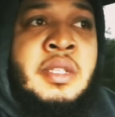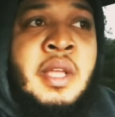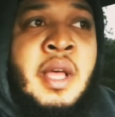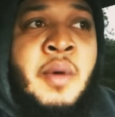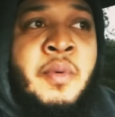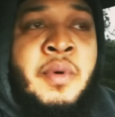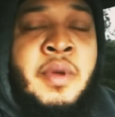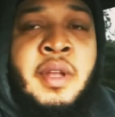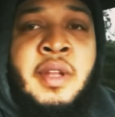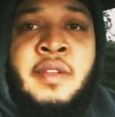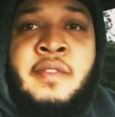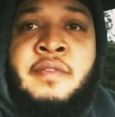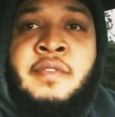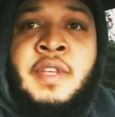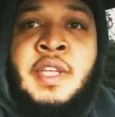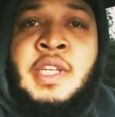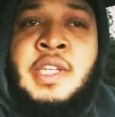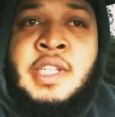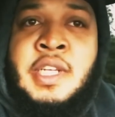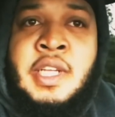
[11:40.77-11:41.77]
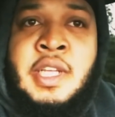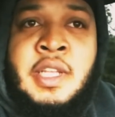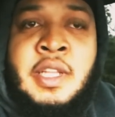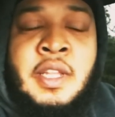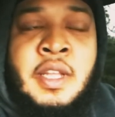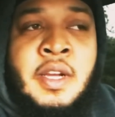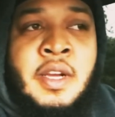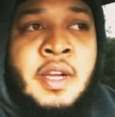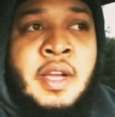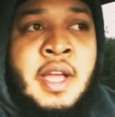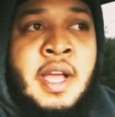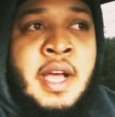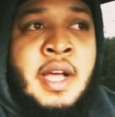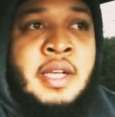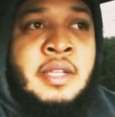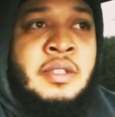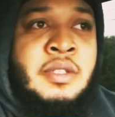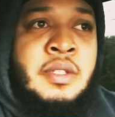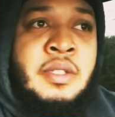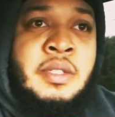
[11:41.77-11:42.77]
I want to eventually learn how
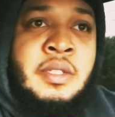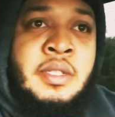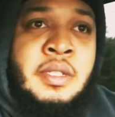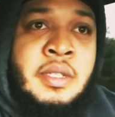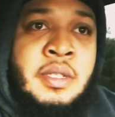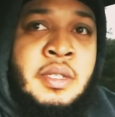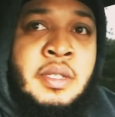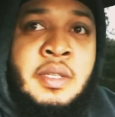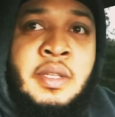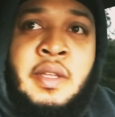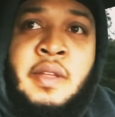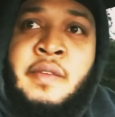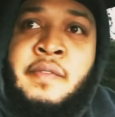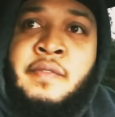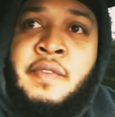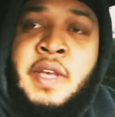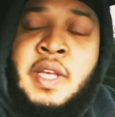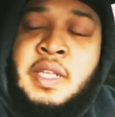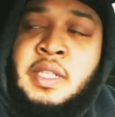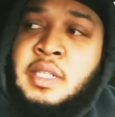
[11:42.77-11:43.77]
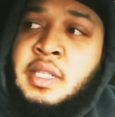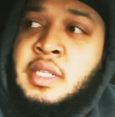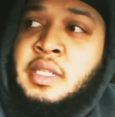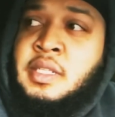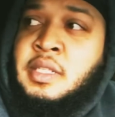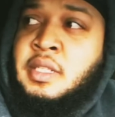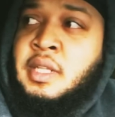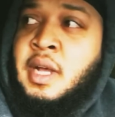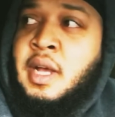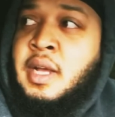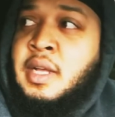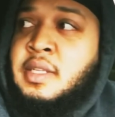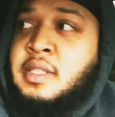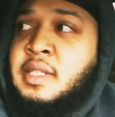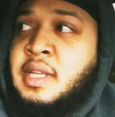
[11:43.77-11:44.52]
to invest in stocks.